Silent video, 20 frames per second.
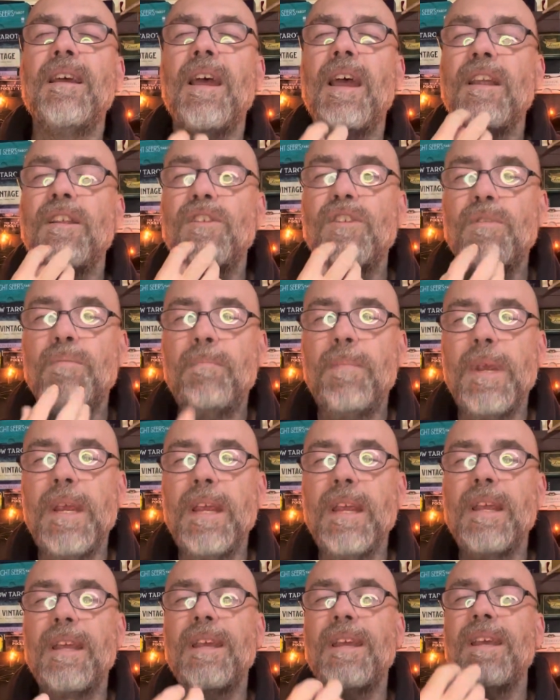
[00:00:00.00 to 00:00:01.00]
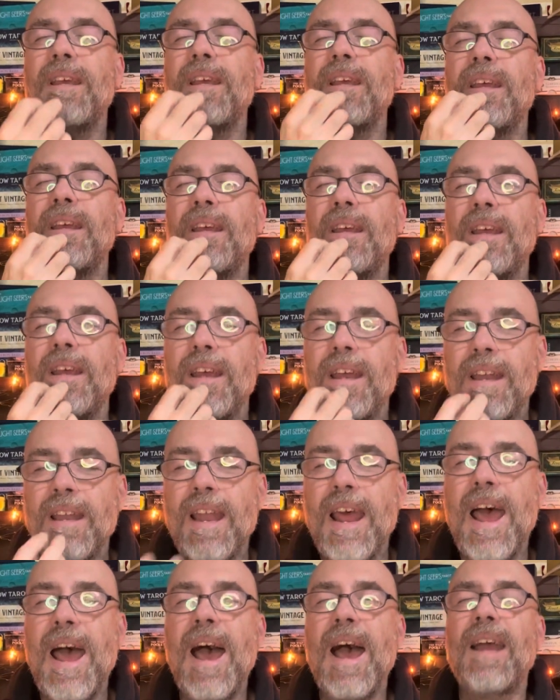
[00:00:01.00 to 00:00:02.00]
and speak and
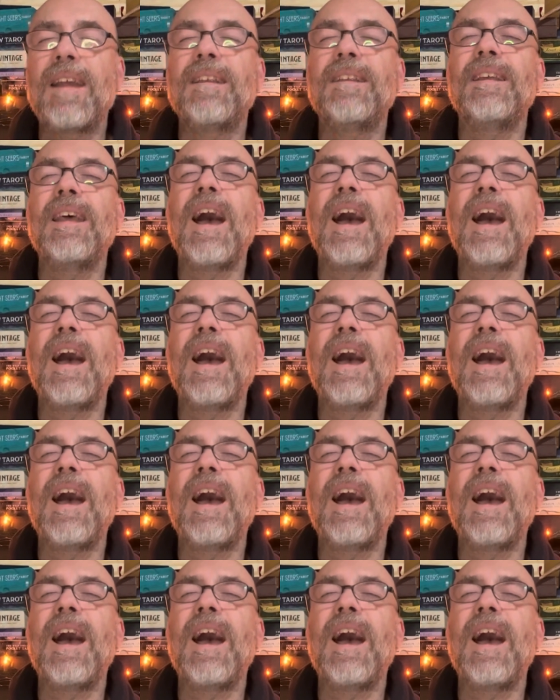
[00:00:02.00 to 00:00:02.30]
act